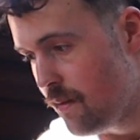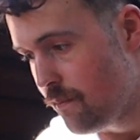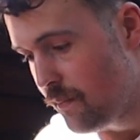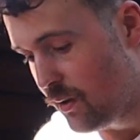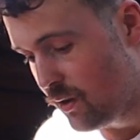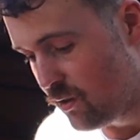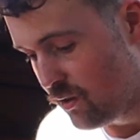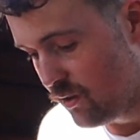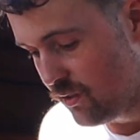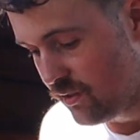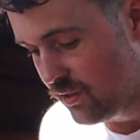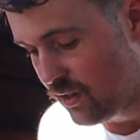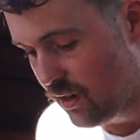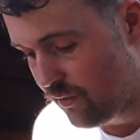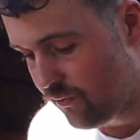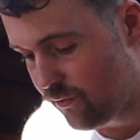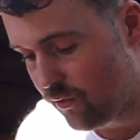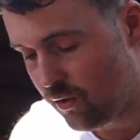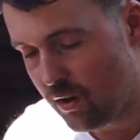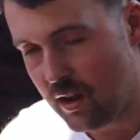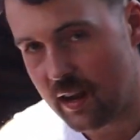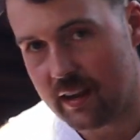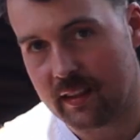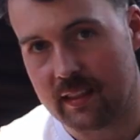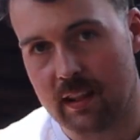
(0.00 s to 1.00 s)
because I
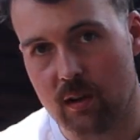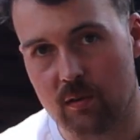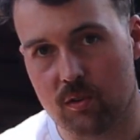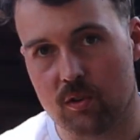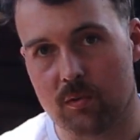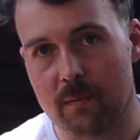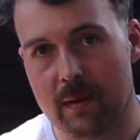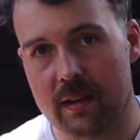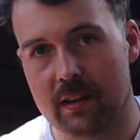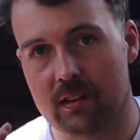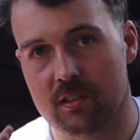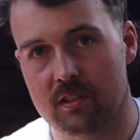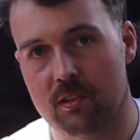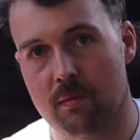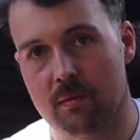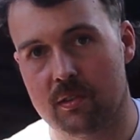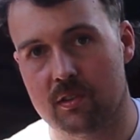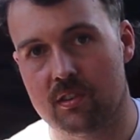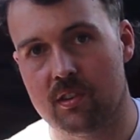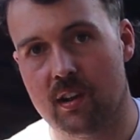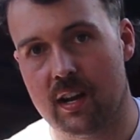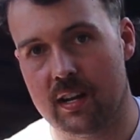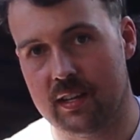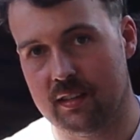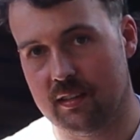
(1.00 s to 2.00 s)
feel like they'll just make it so
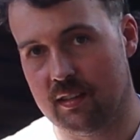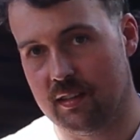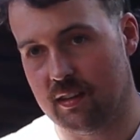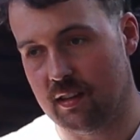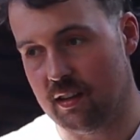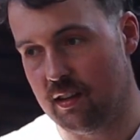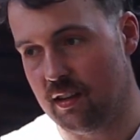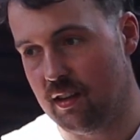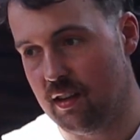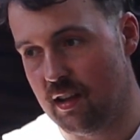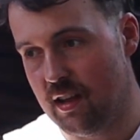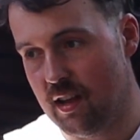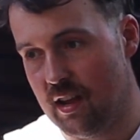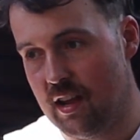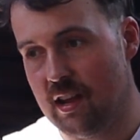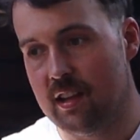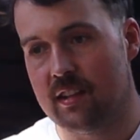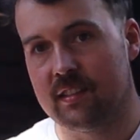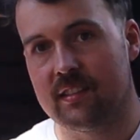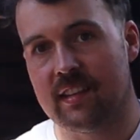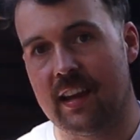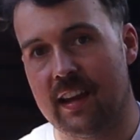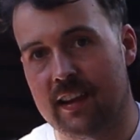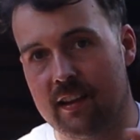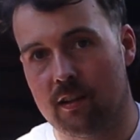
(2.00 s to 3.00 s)
much nicer to
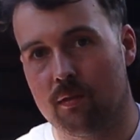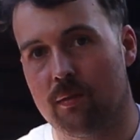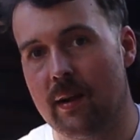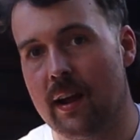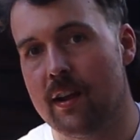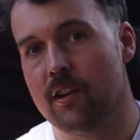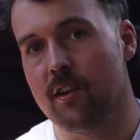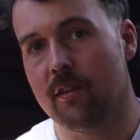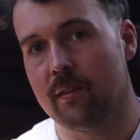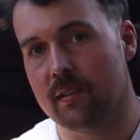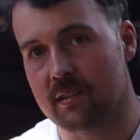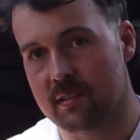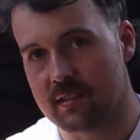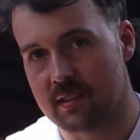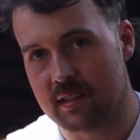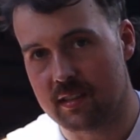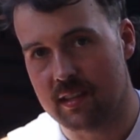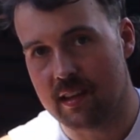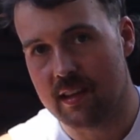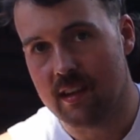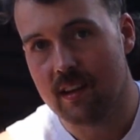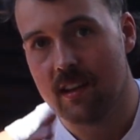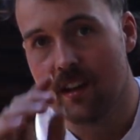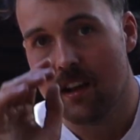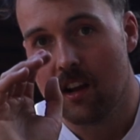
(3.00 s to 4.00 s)
take it around knowing it's in
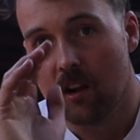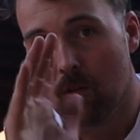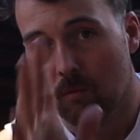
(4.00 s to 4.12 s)
there.